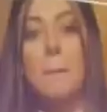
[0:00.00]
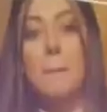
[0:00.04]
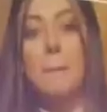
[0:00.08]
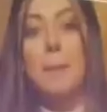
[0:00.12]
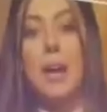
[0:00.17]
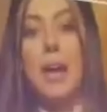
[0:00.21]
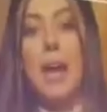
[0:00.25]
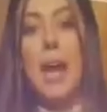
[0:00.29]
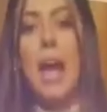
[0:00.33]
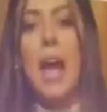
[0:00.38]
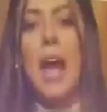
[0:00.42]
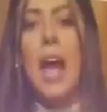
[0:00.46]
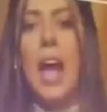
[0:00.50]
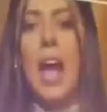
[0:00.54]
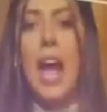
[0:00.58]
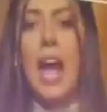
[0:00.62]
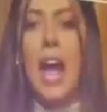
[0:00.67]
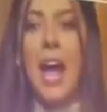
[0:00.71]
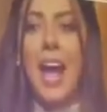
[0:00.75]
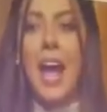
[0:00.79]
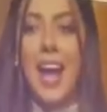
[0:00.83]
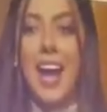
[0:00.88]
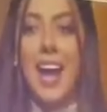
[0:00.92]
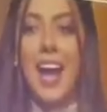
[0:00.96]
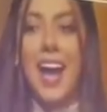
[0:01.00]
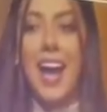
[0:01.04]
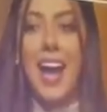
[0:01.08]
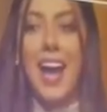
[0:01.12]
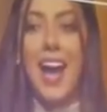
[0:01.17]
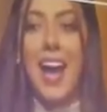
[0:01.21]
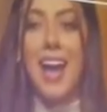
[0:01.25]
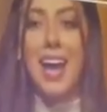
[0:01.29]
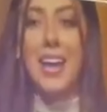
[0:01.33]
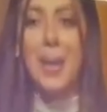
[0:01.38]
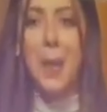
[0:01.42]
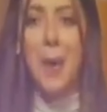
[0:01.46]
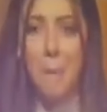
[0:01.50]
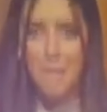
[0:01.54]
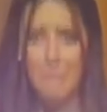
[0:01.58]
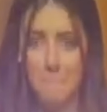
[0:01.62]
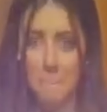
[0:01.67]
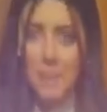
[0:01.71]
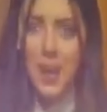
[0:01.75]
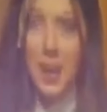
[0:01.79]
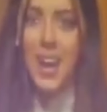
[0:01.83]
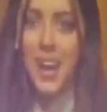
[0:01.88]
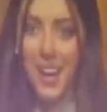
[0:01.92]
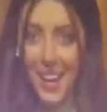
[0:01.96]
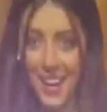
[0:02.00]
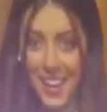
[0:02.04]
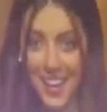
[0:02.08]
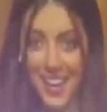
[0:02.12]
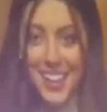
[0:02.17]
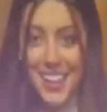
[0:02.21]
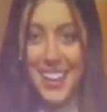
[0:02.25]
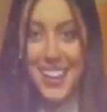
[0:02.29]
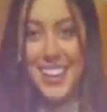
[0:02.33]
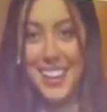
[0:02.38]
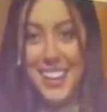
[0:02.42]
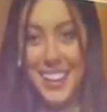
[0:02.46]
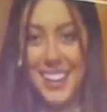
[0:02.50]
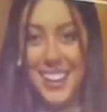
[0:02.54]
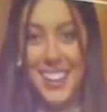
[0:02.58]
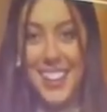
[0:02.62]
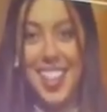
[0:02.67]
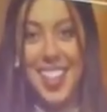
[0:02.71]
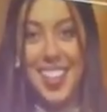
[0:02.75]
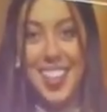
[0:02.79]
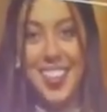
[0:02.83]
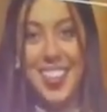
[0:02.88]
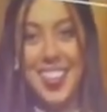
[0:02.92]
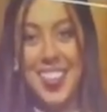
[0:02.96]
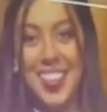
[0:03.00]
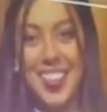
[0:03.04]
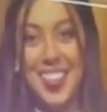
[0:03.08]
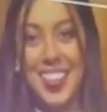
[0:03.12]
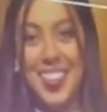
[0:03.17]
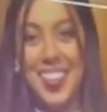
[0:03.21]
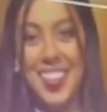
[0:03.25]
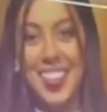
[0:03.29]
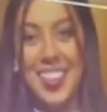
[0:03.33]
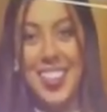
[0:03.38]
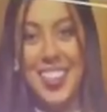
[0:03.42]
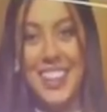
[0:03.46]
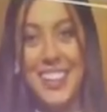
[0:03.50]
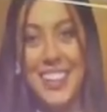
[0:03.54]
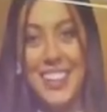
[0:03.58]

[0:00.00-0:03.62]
acting is something that really um,